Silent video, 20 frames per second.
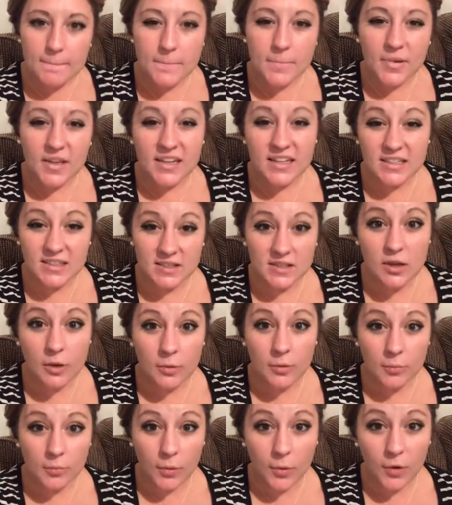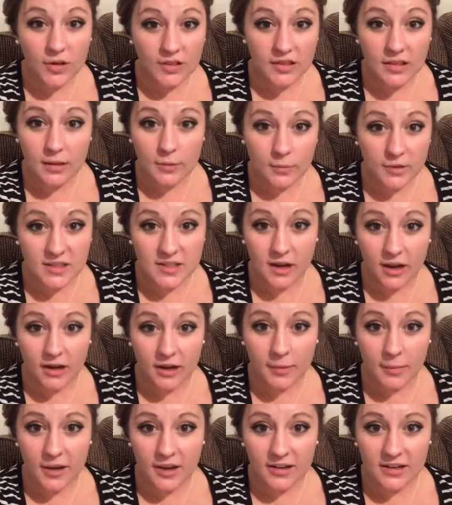But it's so important that we
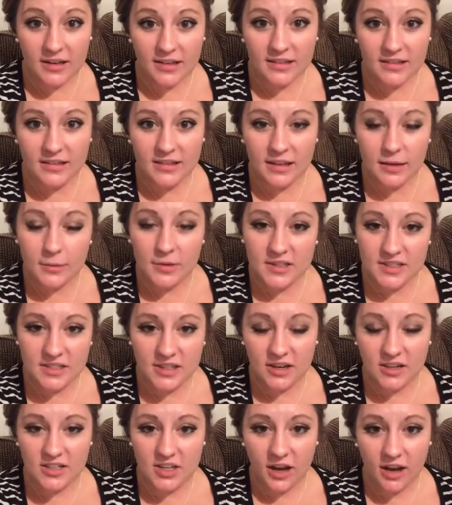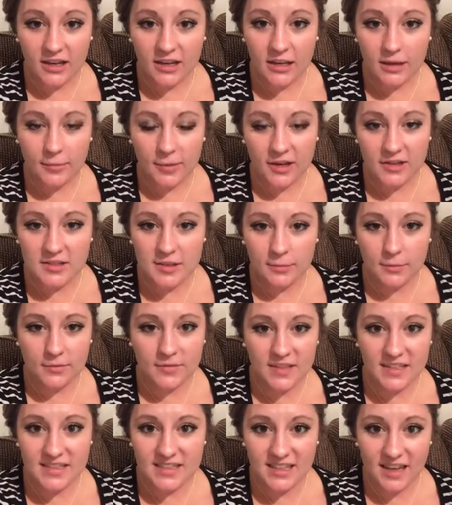talk about it, that we start talking about some of
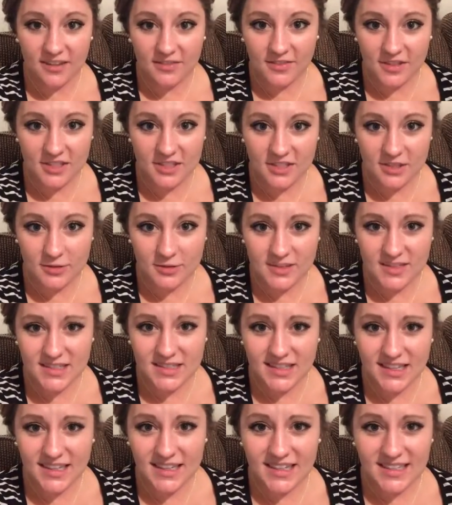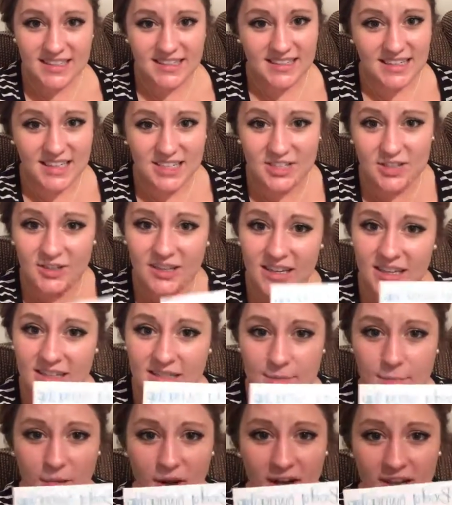these tough issues. Teach your
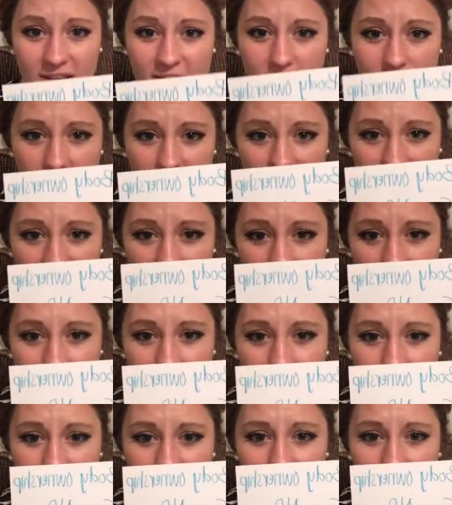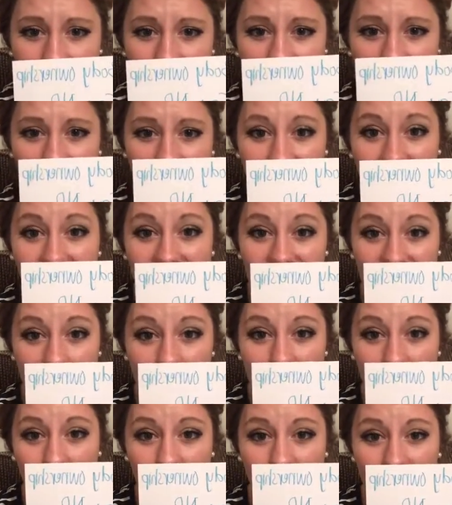kids body ownership. Let
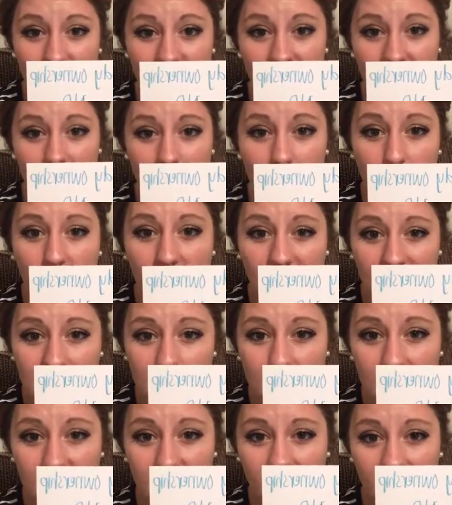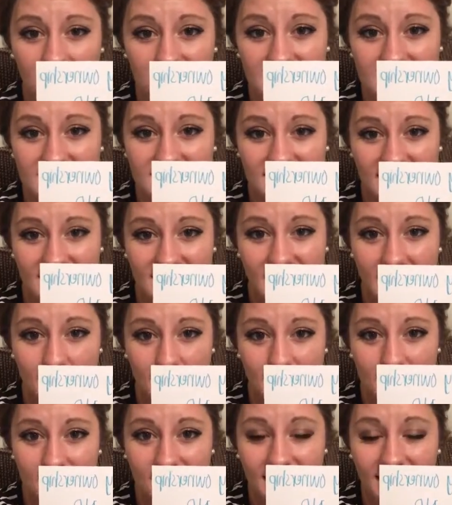them know that their body belongs to
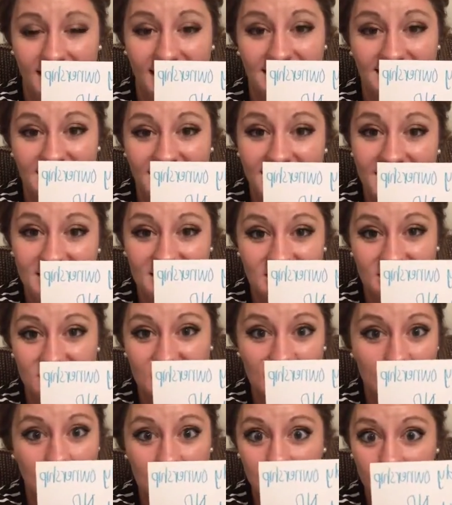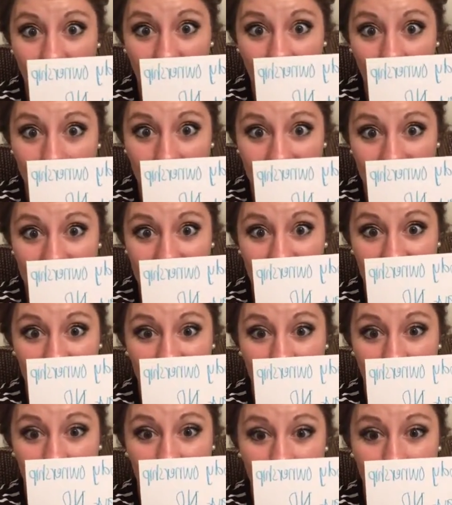them and they get to choose what happens to
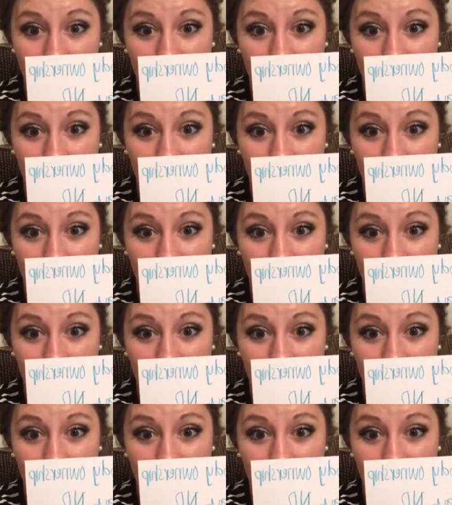them.